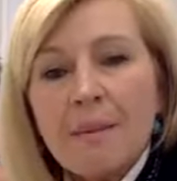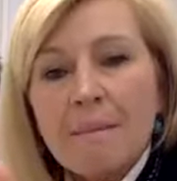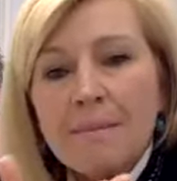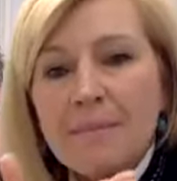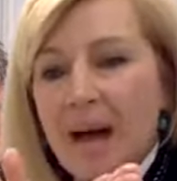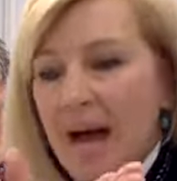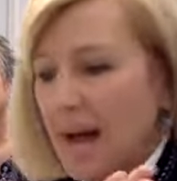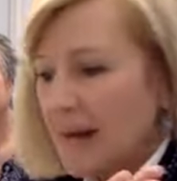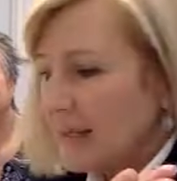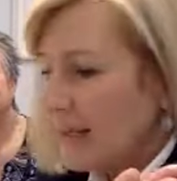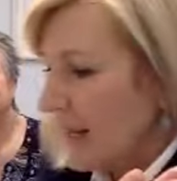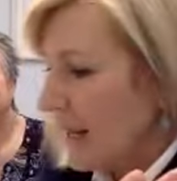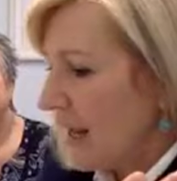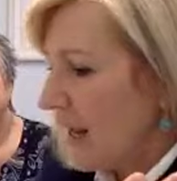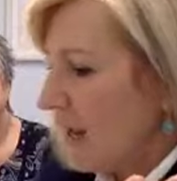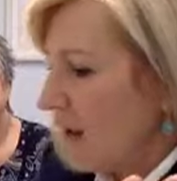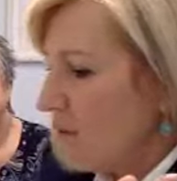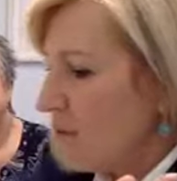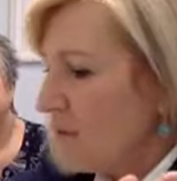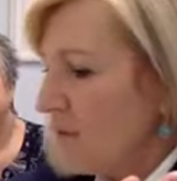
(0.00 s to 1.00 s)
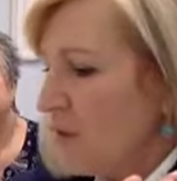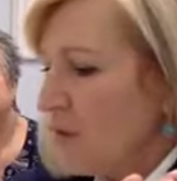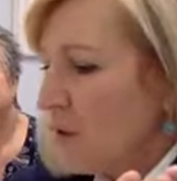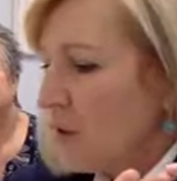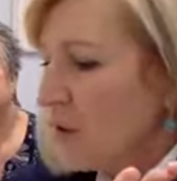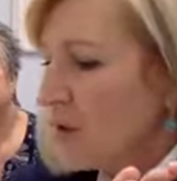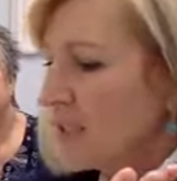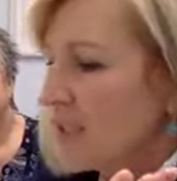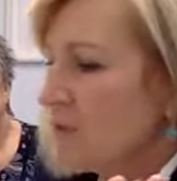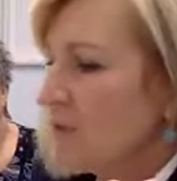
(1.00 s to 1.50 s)
but for
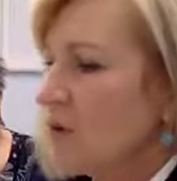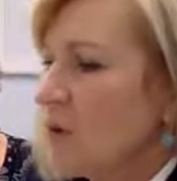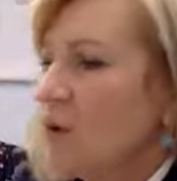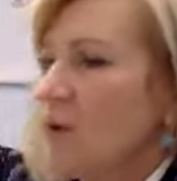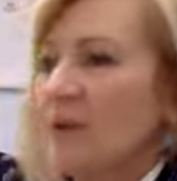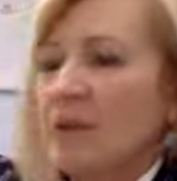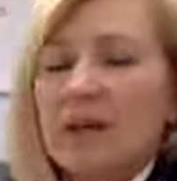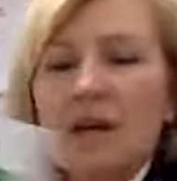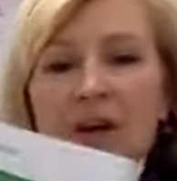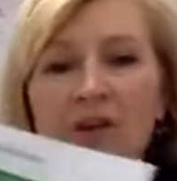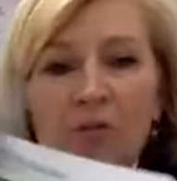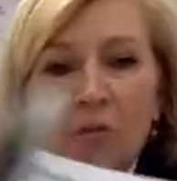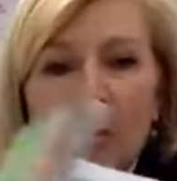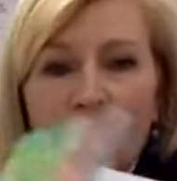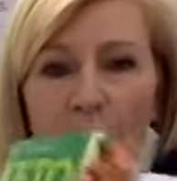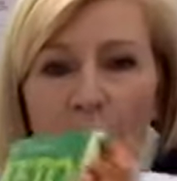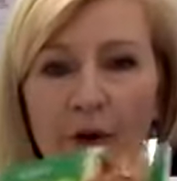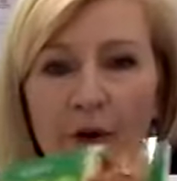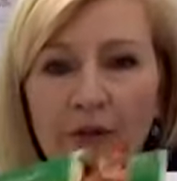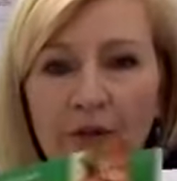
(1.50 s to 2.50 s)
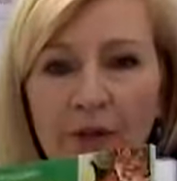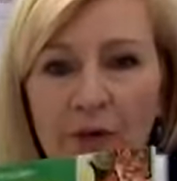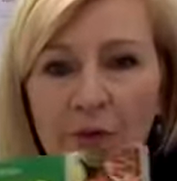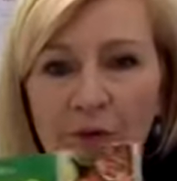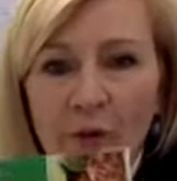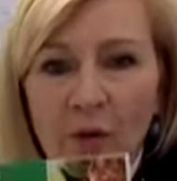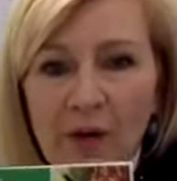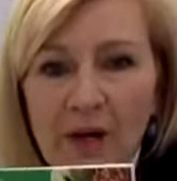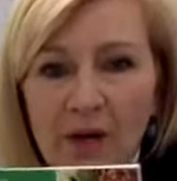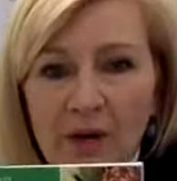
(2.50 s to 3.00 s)
those of you that have bought the
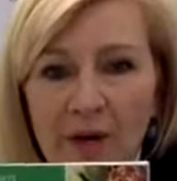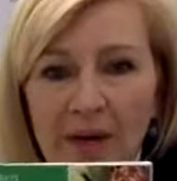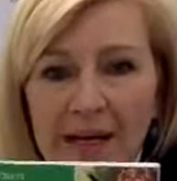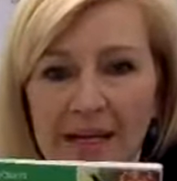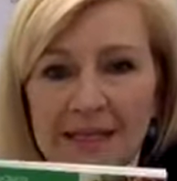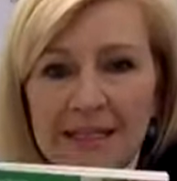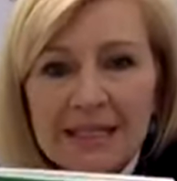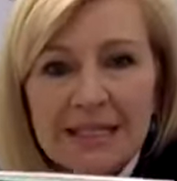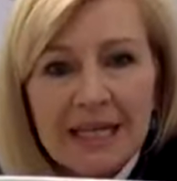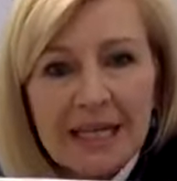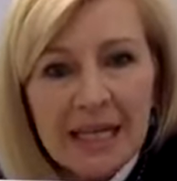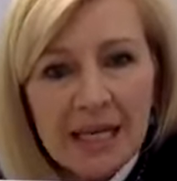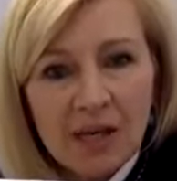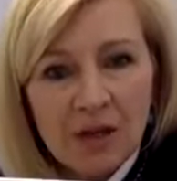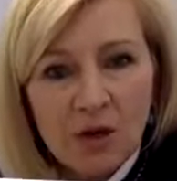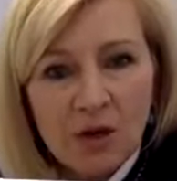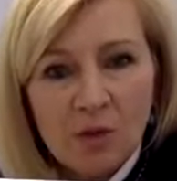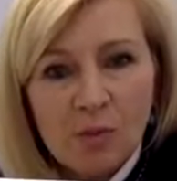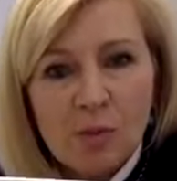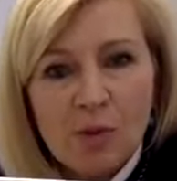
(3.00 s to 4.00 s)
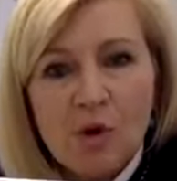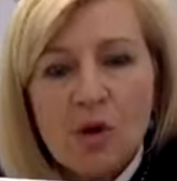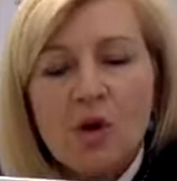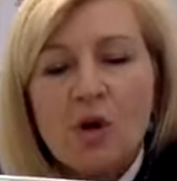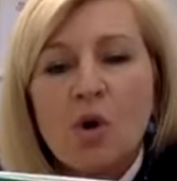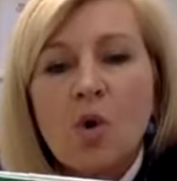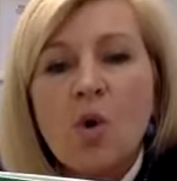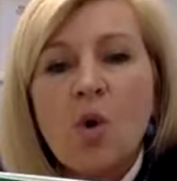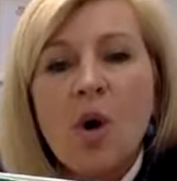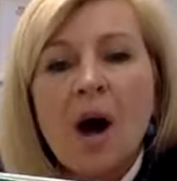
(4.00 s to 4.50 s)
Four Ingredients Keto
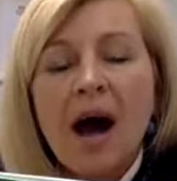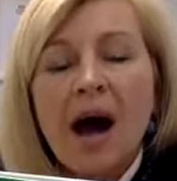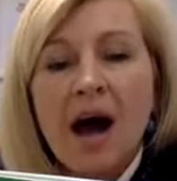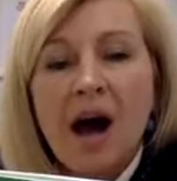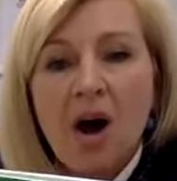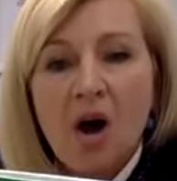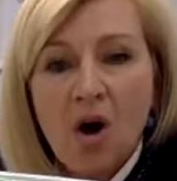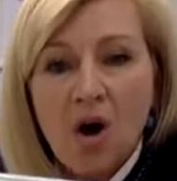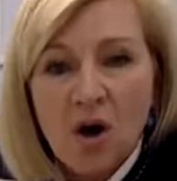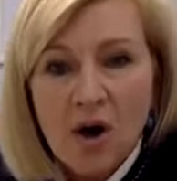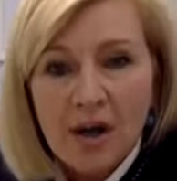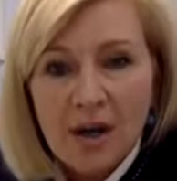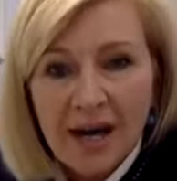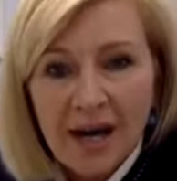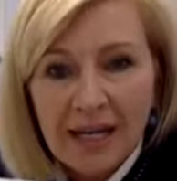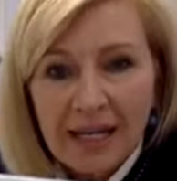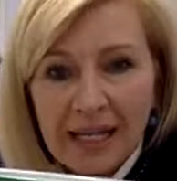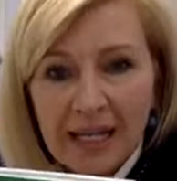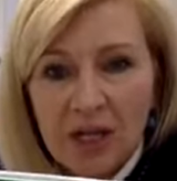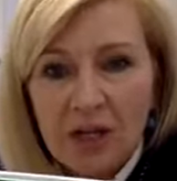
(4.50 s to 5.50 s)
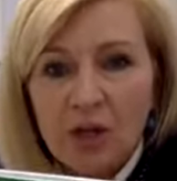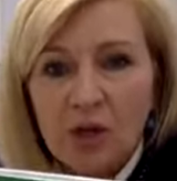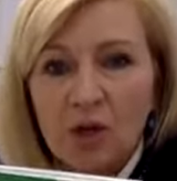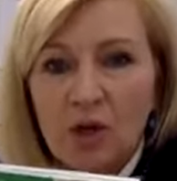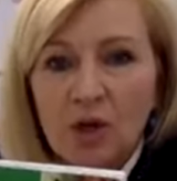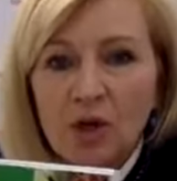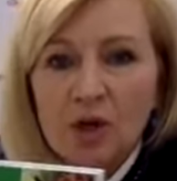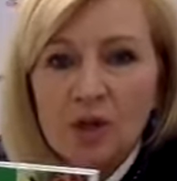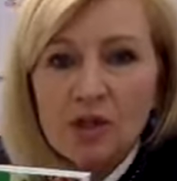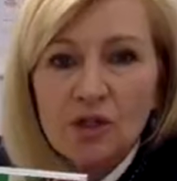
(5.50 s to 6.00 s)
book or are on a
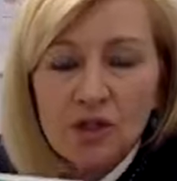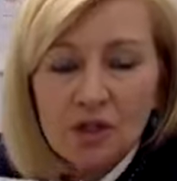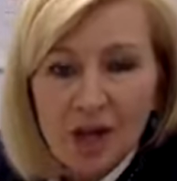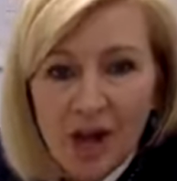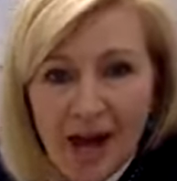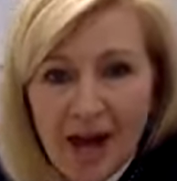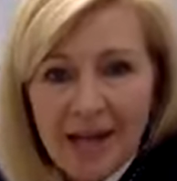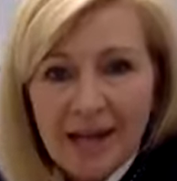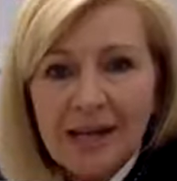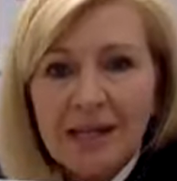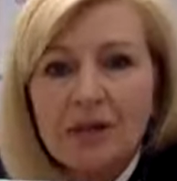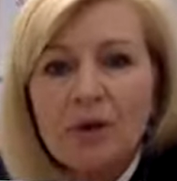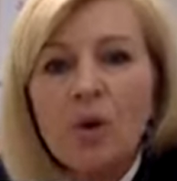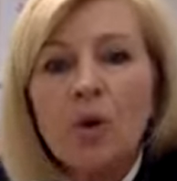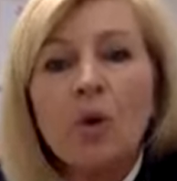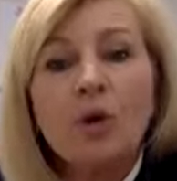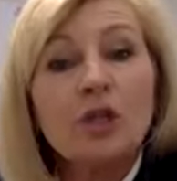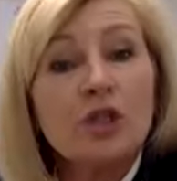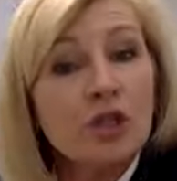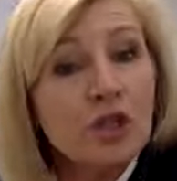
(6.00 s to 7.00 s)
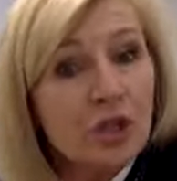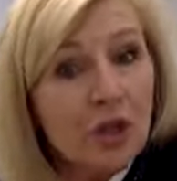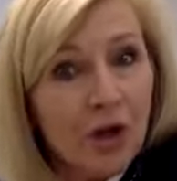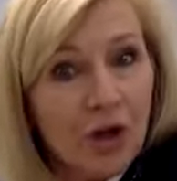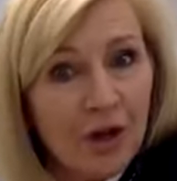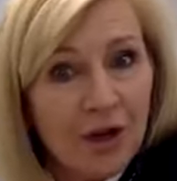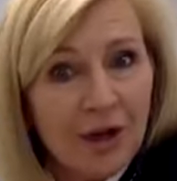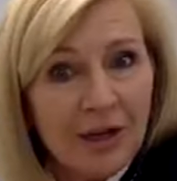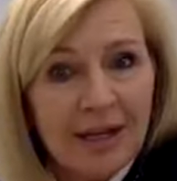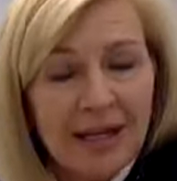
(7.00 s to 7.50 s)
keto diet or
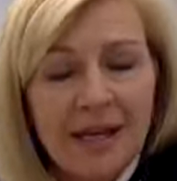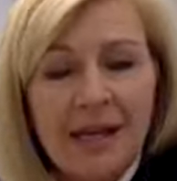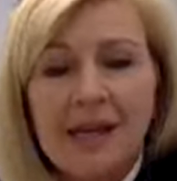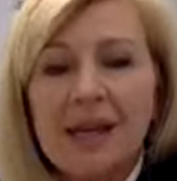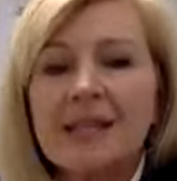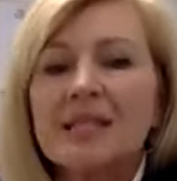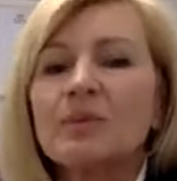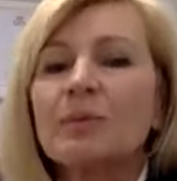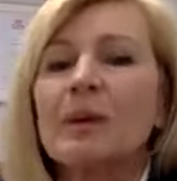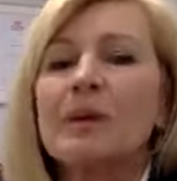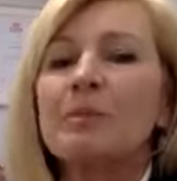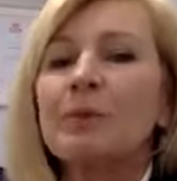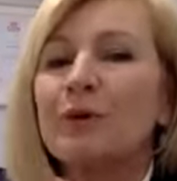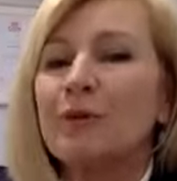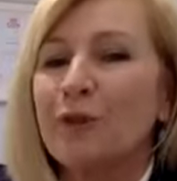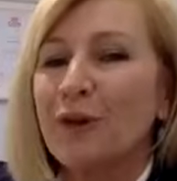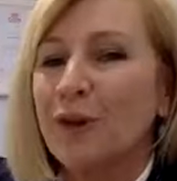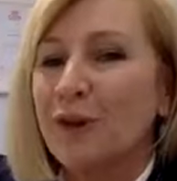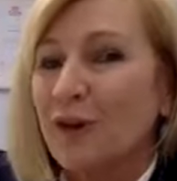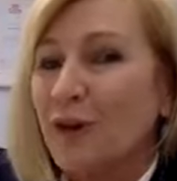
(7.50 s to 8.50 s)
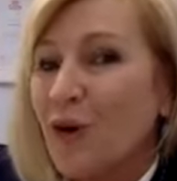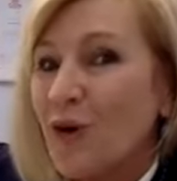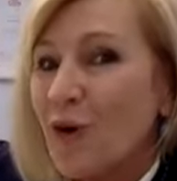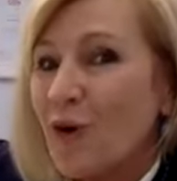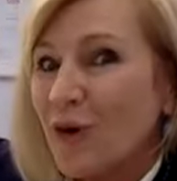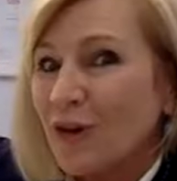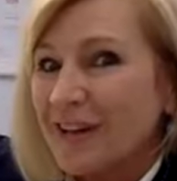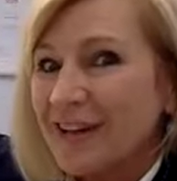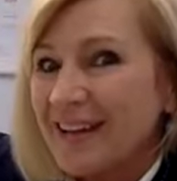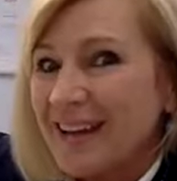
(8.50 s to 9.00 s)
journey, as we prefer to
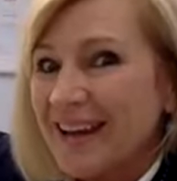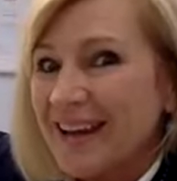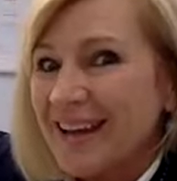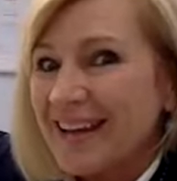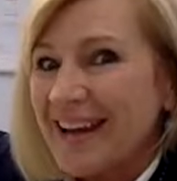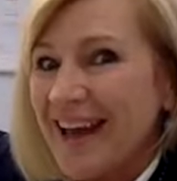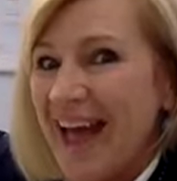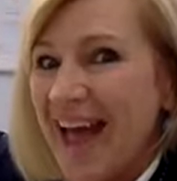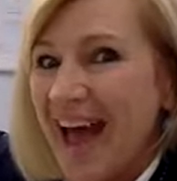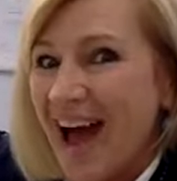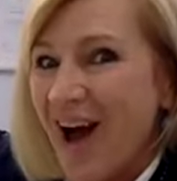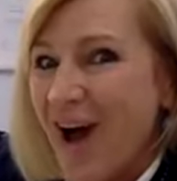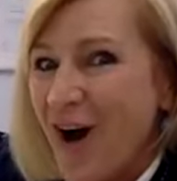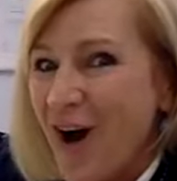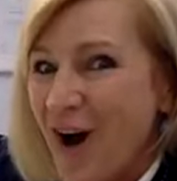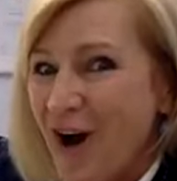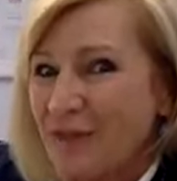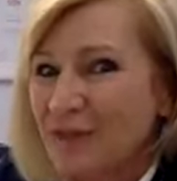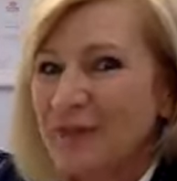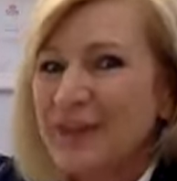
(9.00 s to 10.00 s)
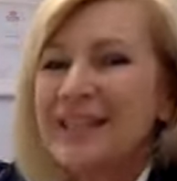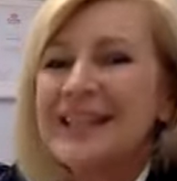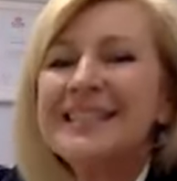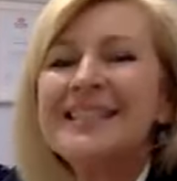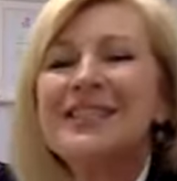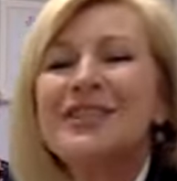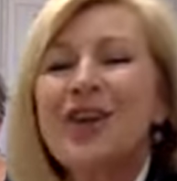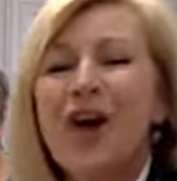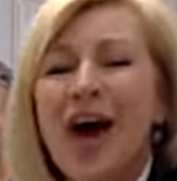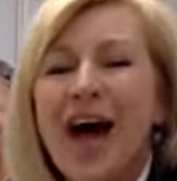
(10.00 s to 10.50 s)
call it in our
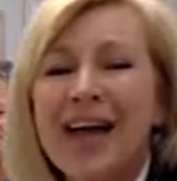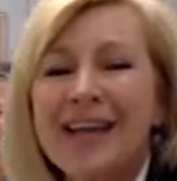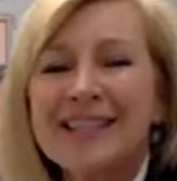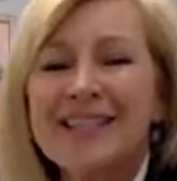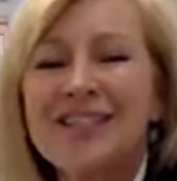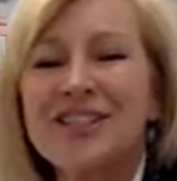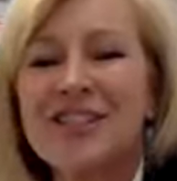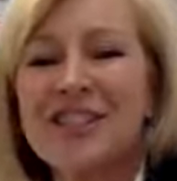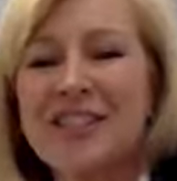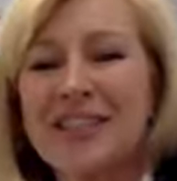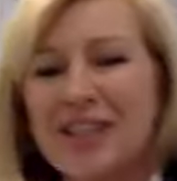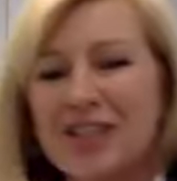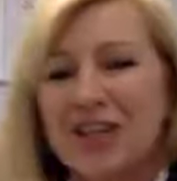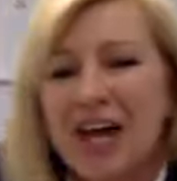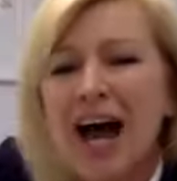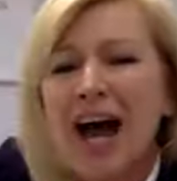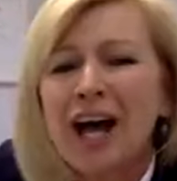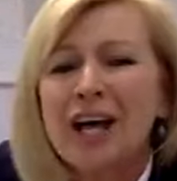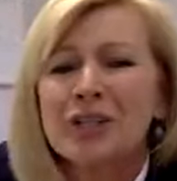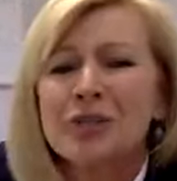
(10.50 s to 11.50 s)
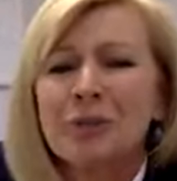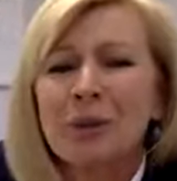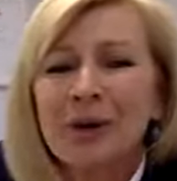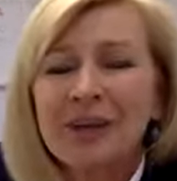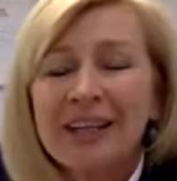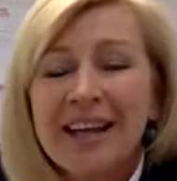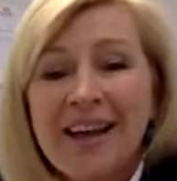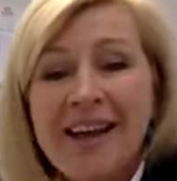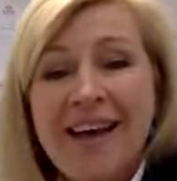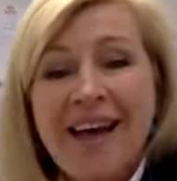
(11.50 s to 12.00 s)
office, diet's just such a harsh word,